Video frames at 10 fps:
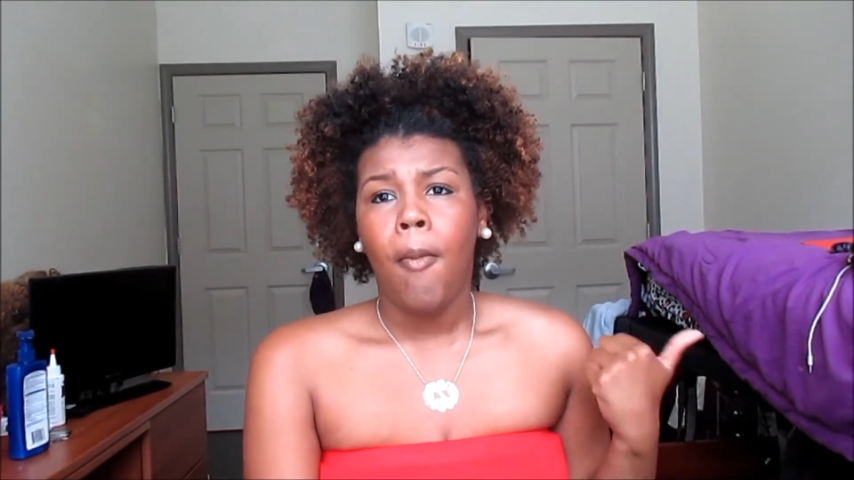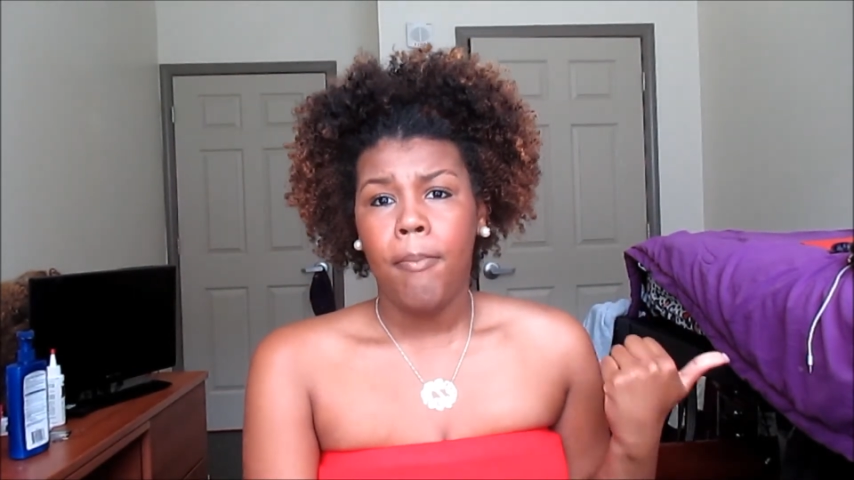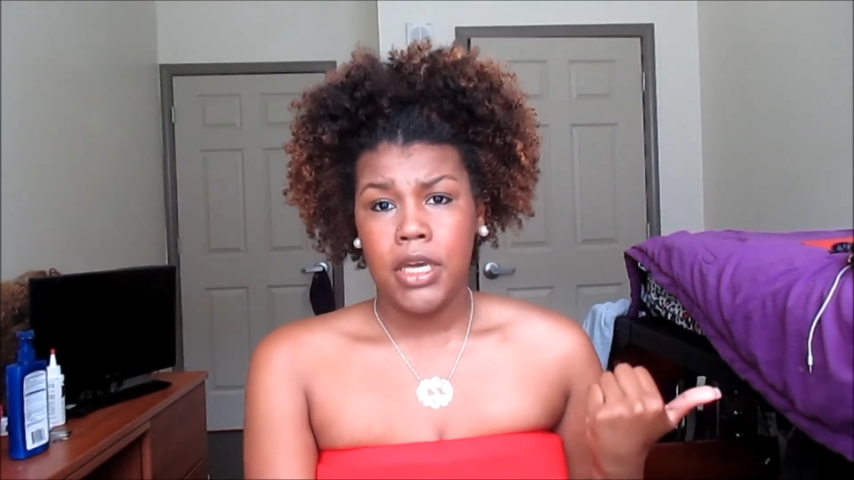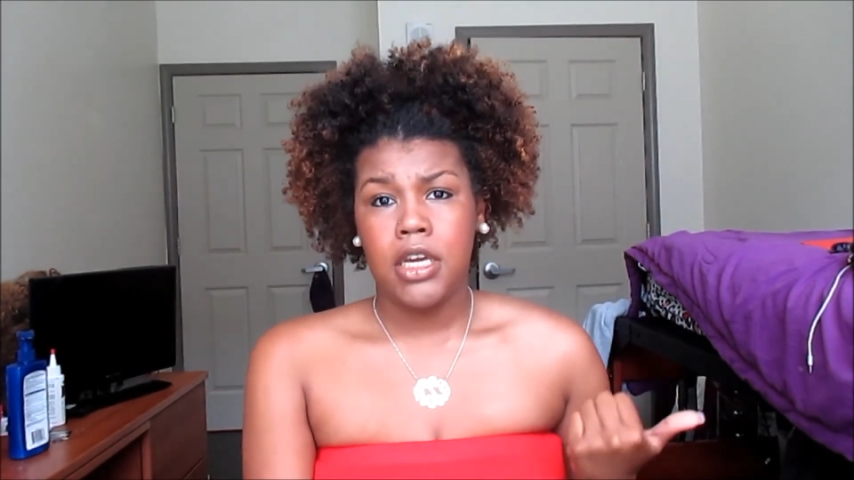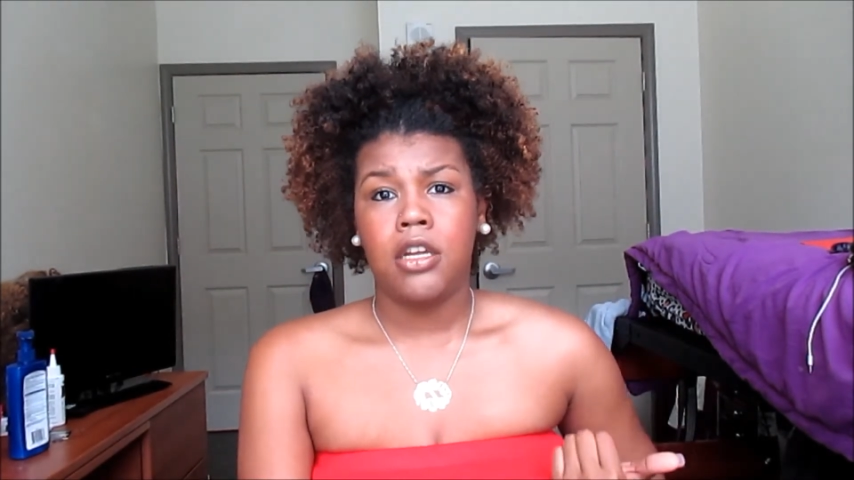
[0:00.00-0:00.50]

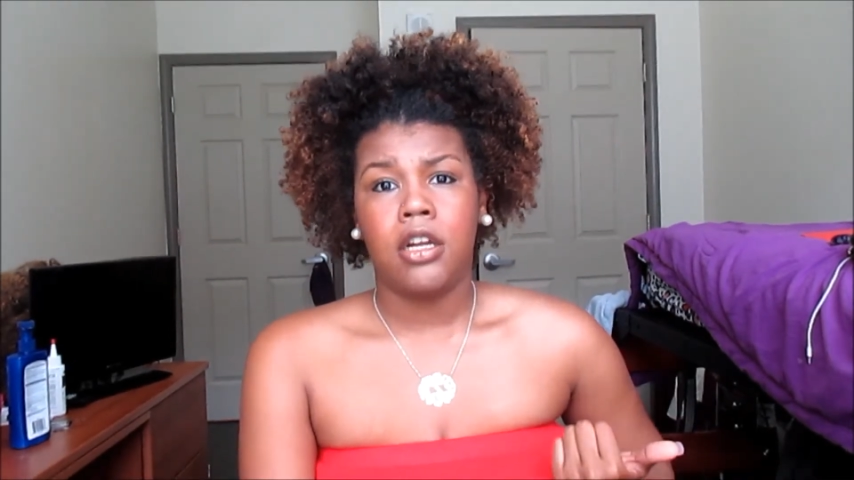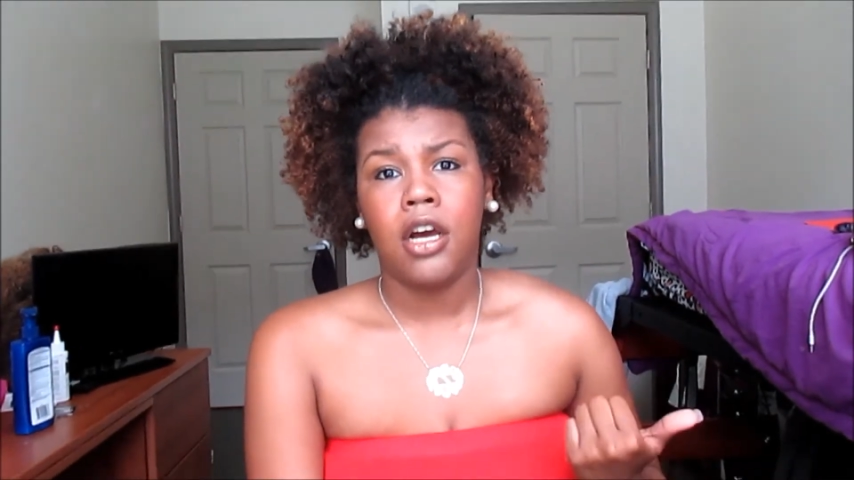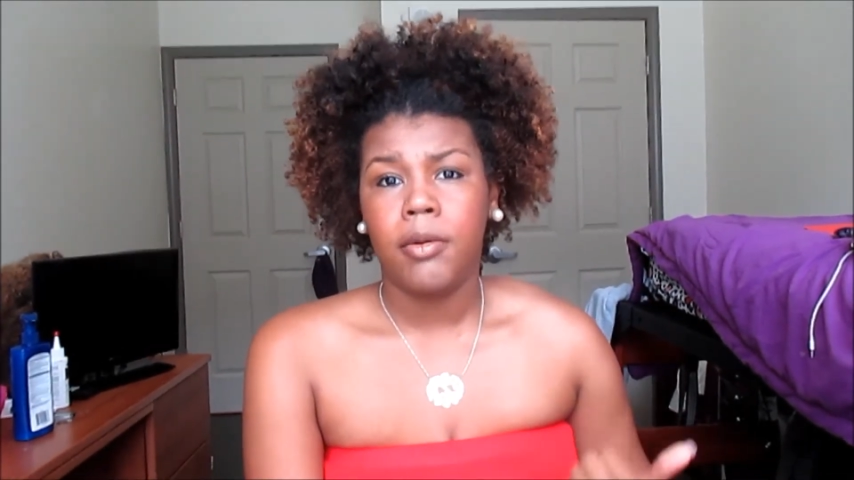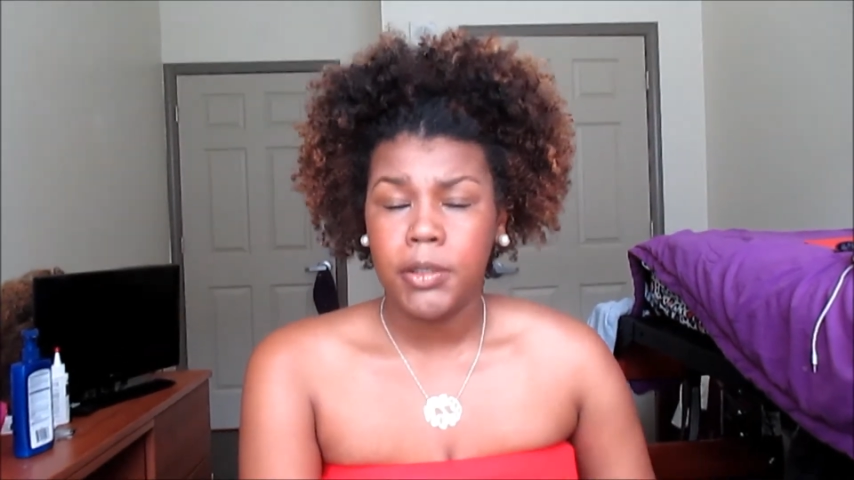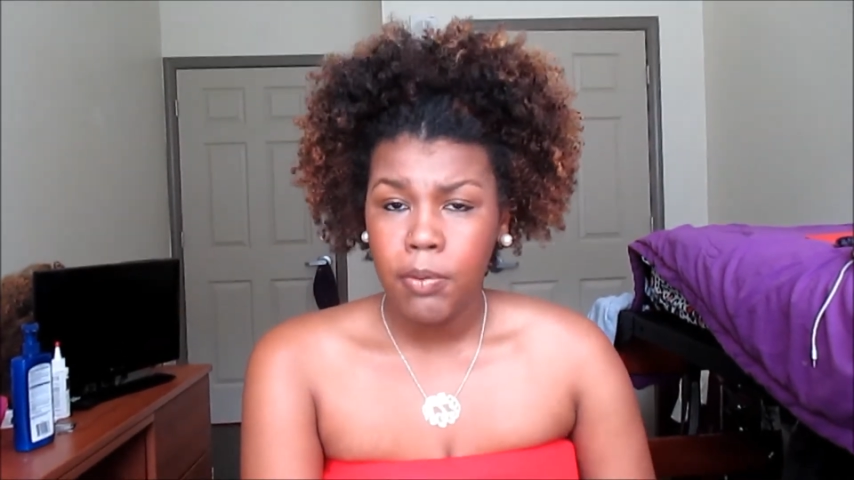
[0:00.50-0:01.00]
be the
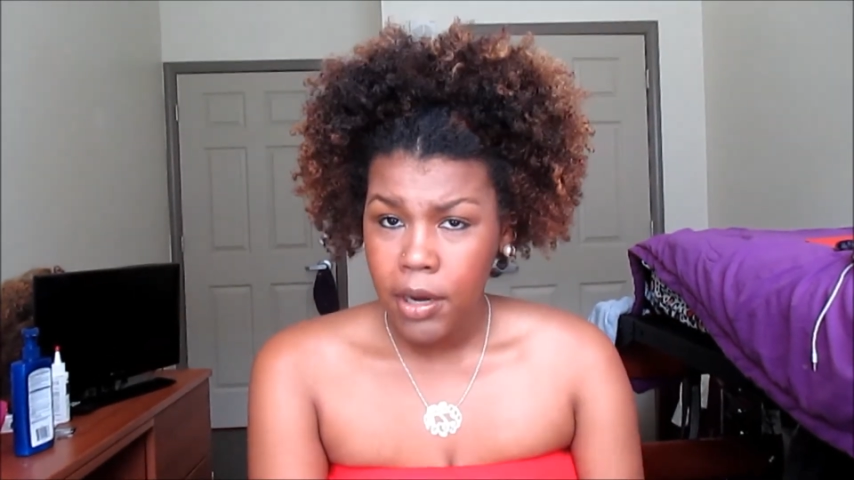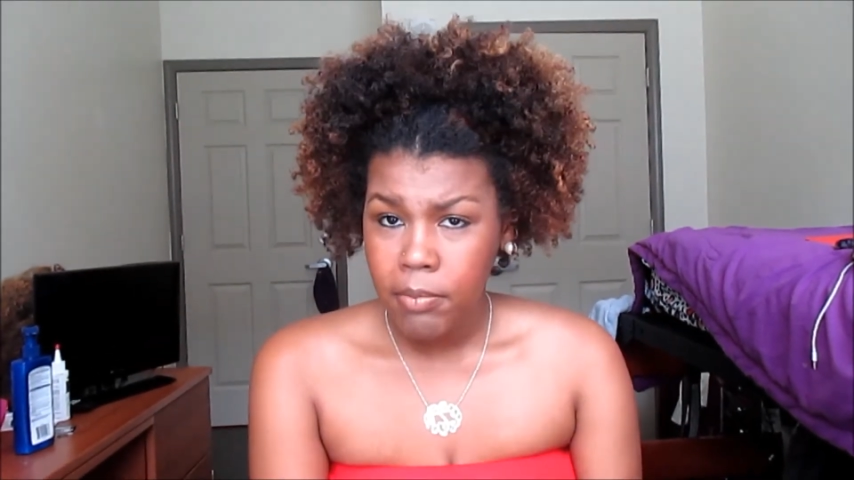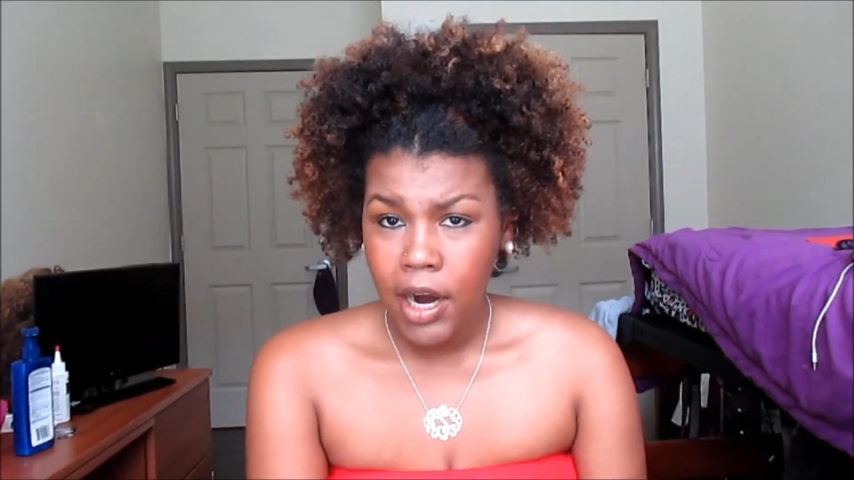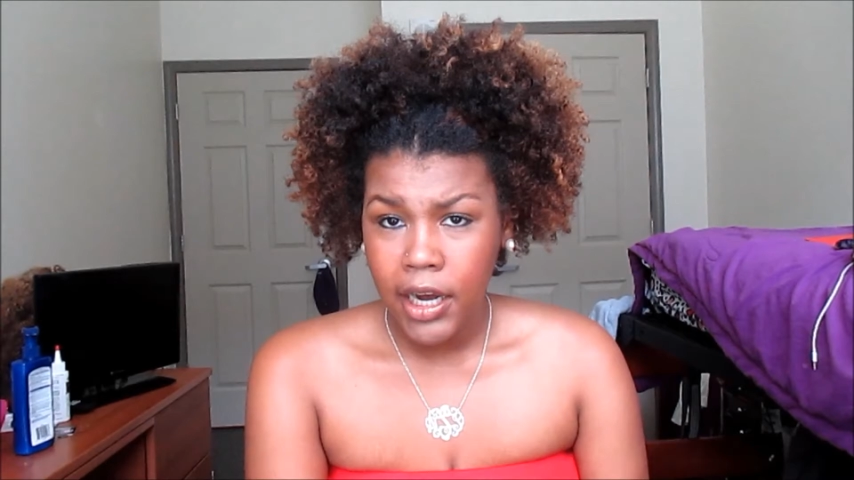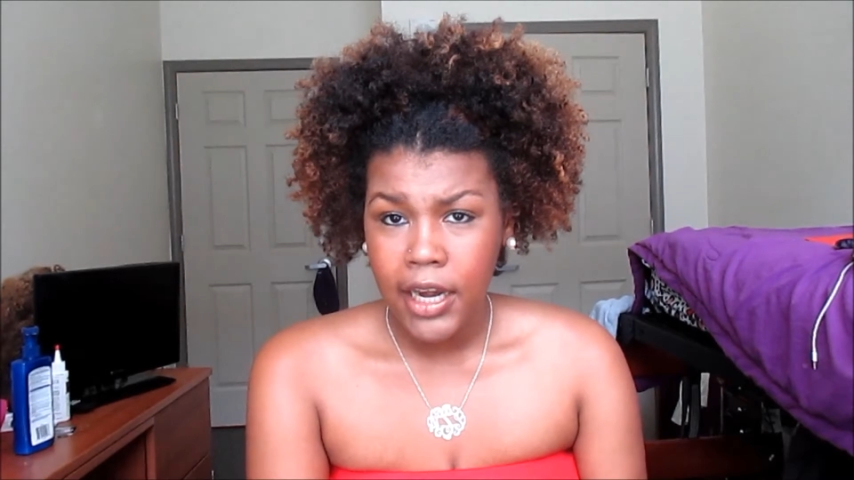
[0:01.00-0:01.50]
Compass Point
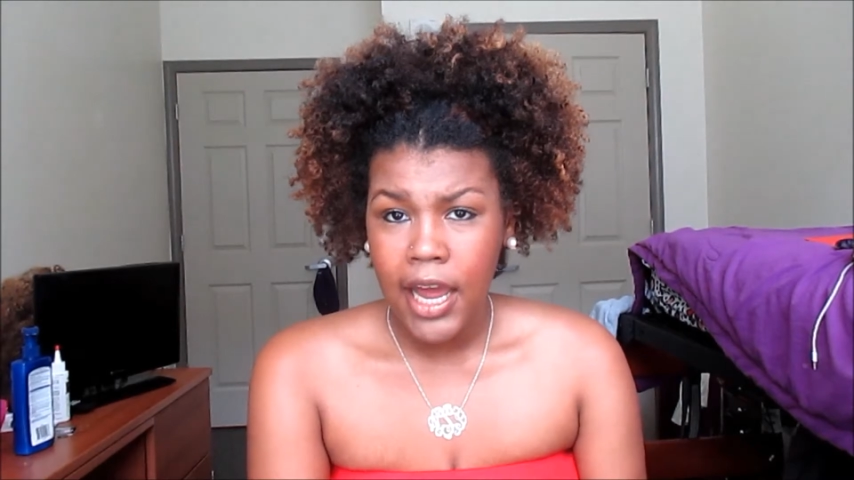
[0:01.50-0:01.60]
parking